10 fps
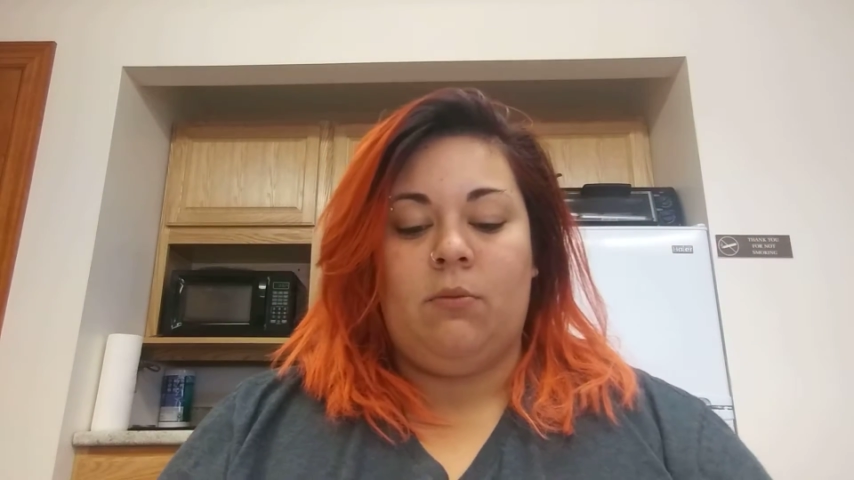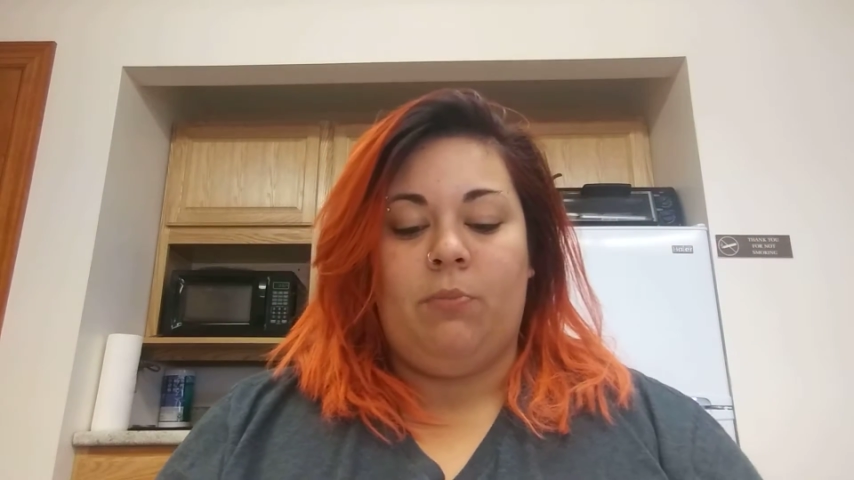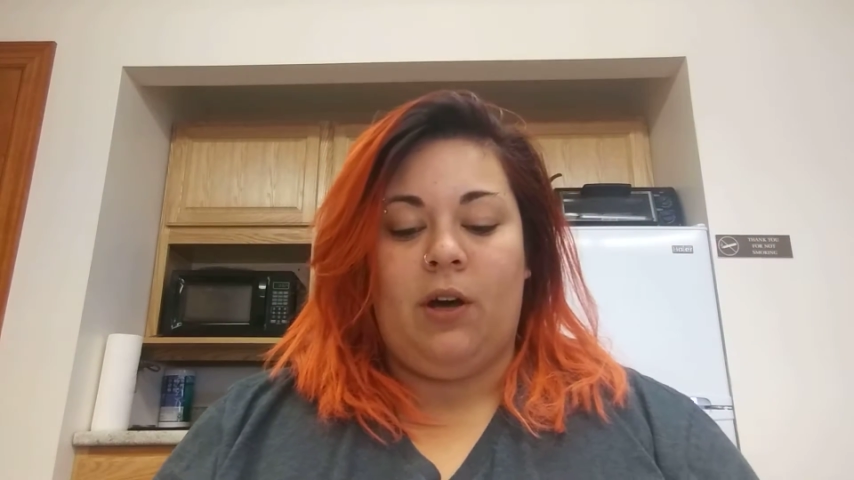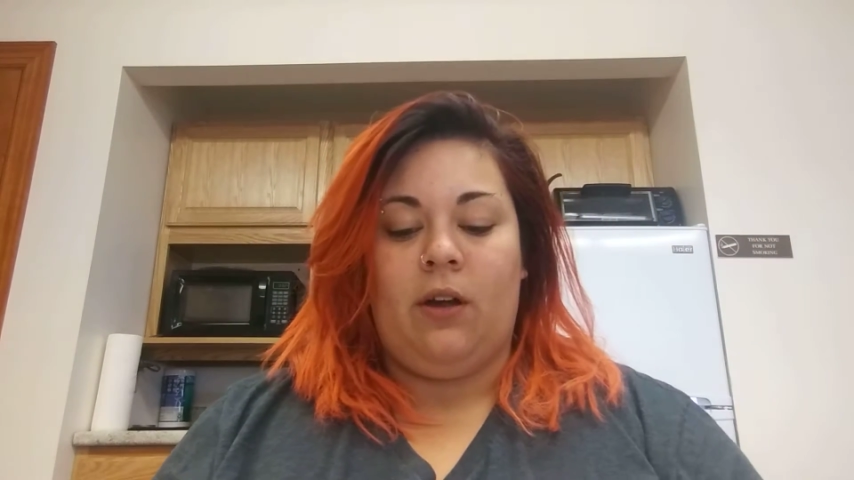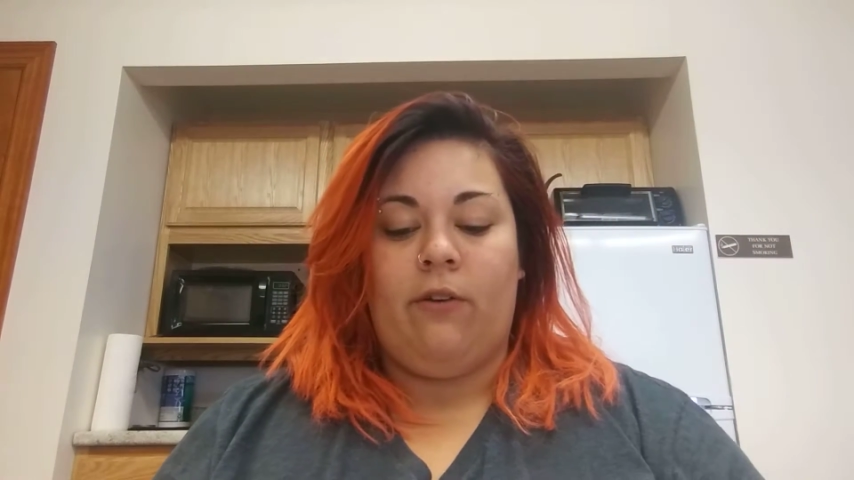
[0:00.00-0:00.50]

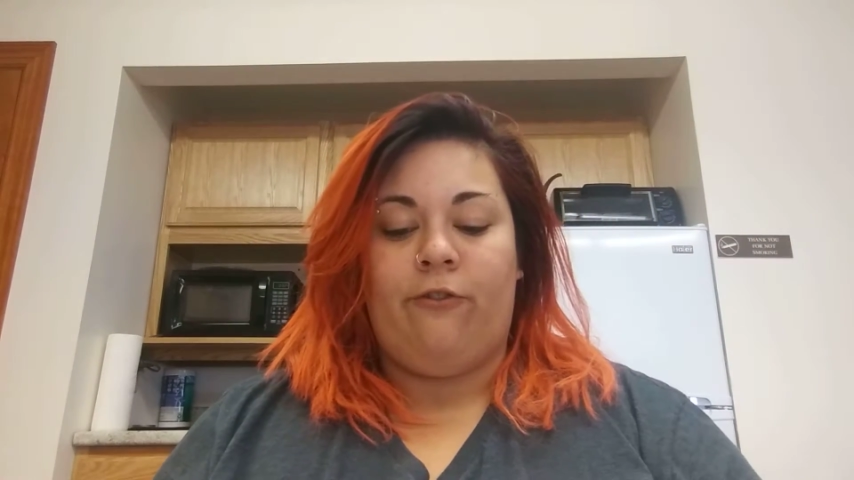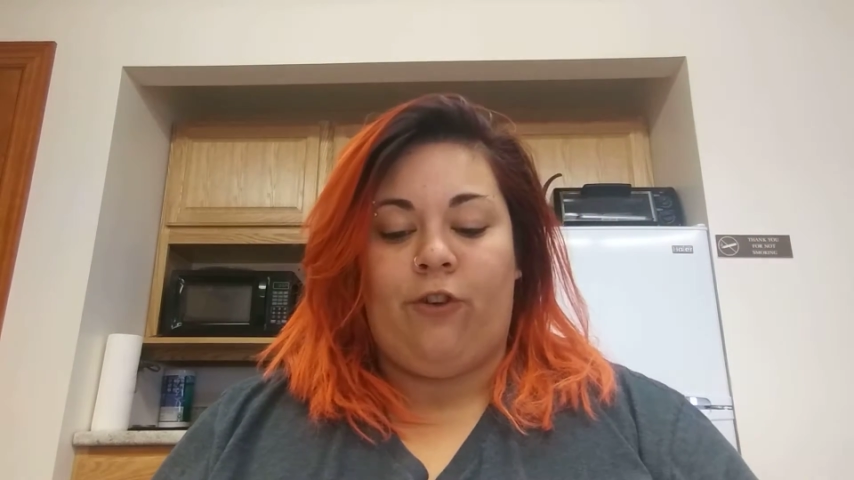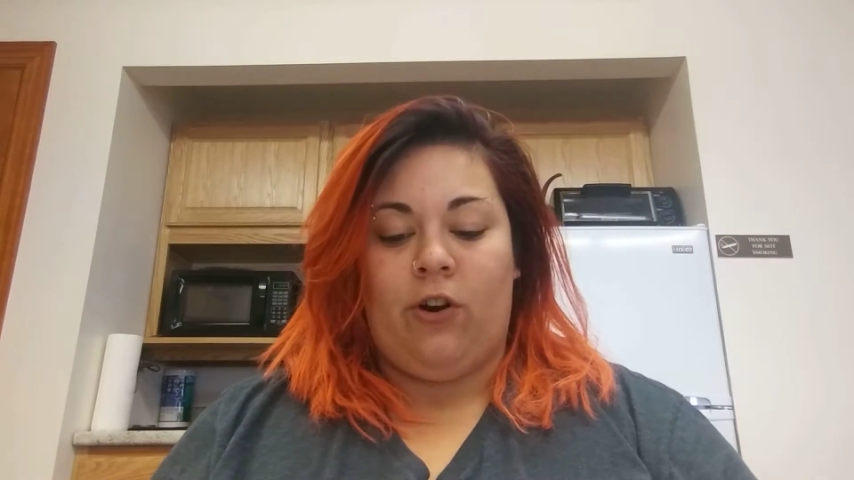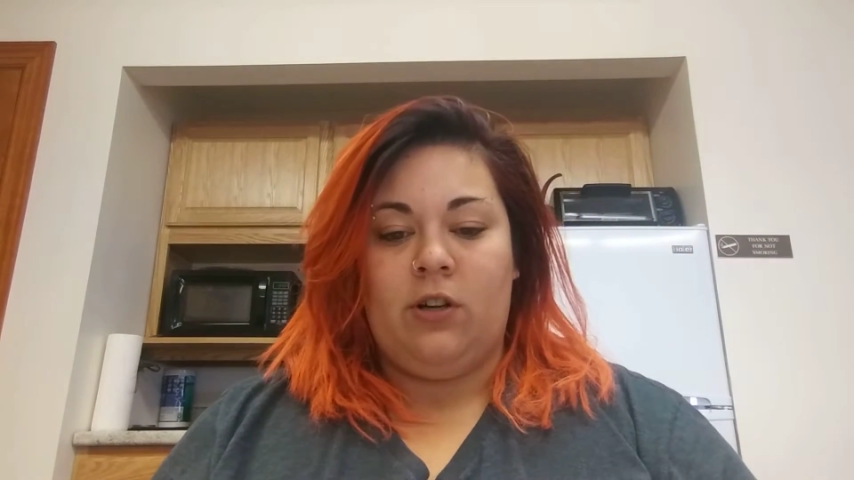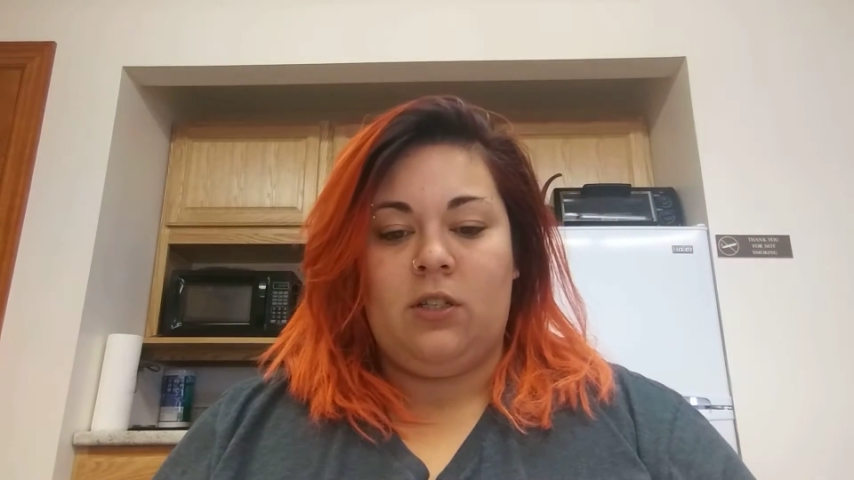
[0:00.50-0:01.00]
But
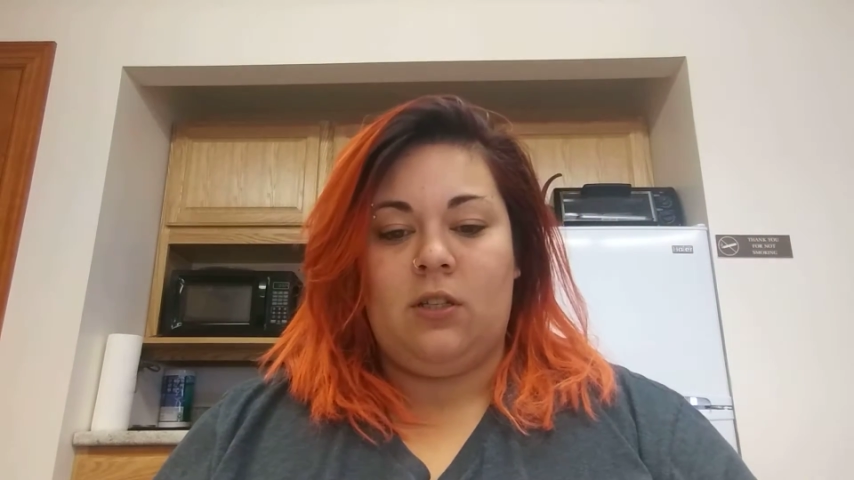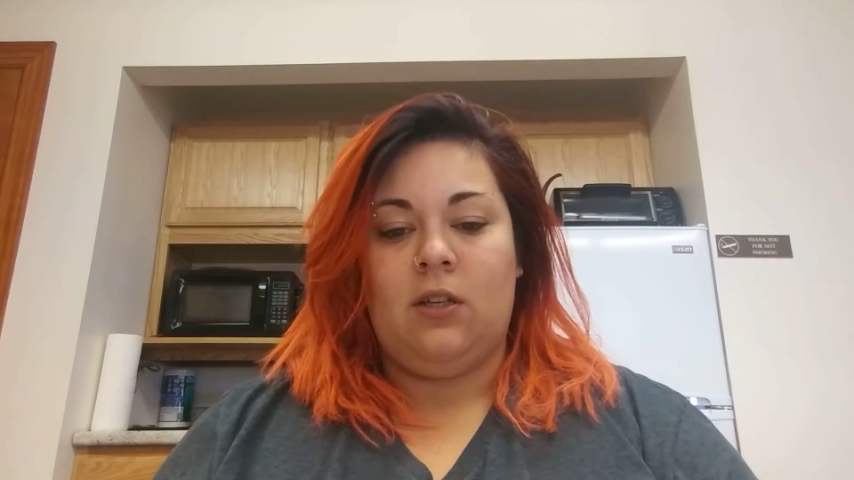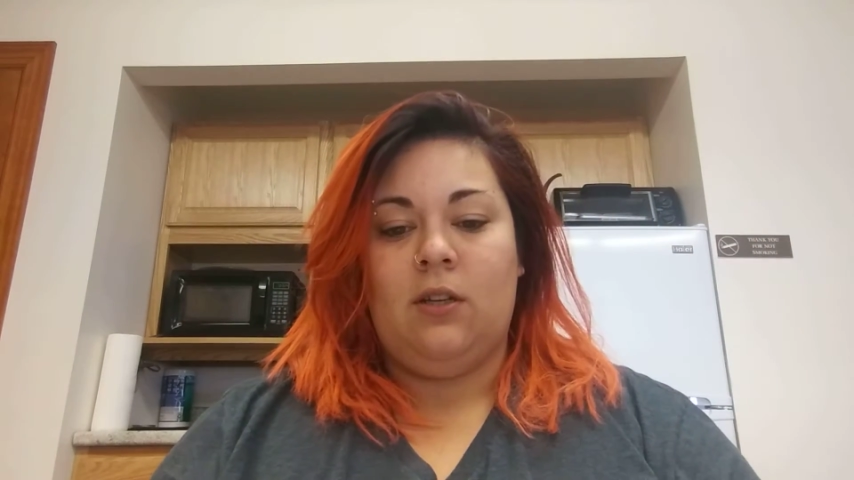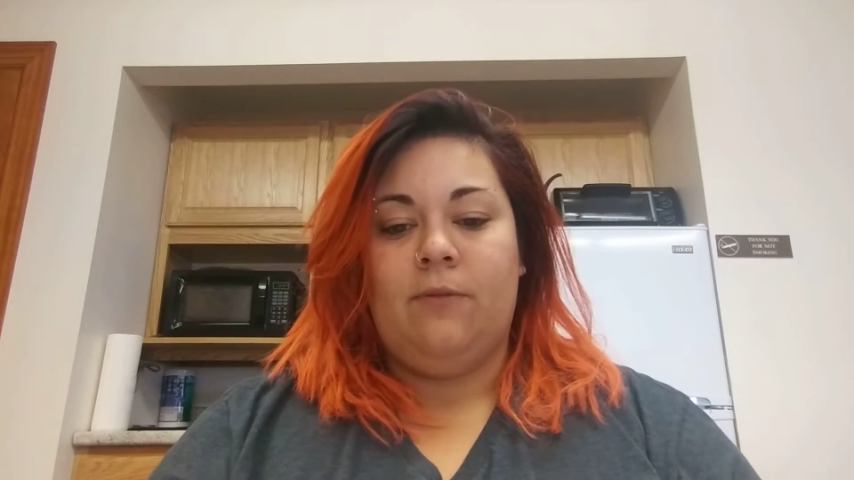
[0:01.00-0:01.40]
first,